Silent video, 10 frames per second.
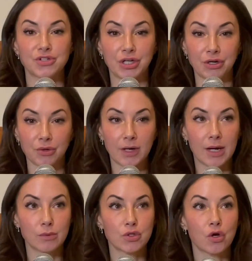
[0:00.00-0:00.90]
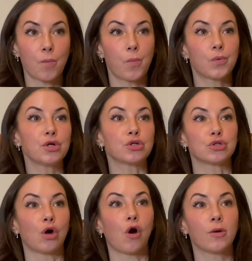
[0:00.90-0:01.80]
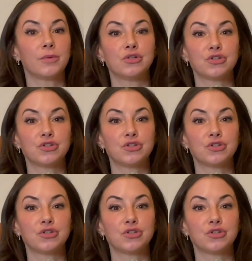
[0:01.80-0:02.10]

Singer when I was home. What a garbage